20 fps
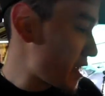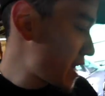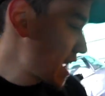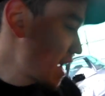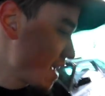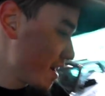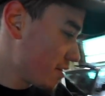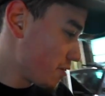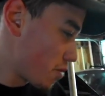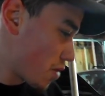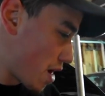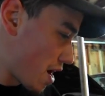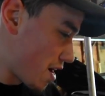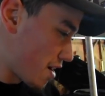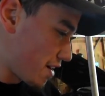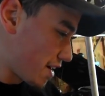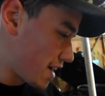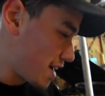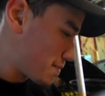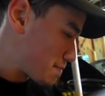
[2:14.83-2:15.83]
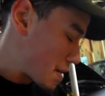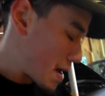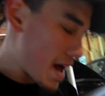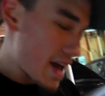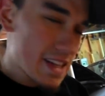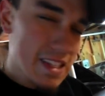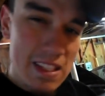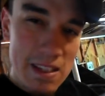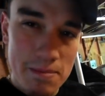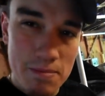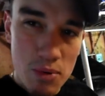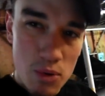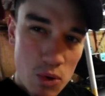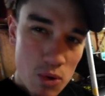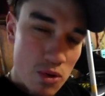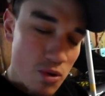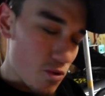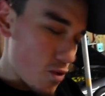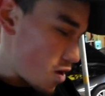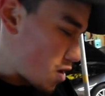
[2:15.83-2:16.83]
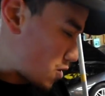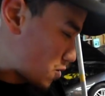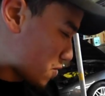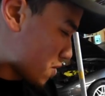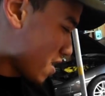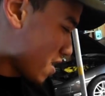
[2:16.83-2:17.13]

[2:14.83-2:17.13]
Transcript: and hate of wiring. I by accident pulled the wrong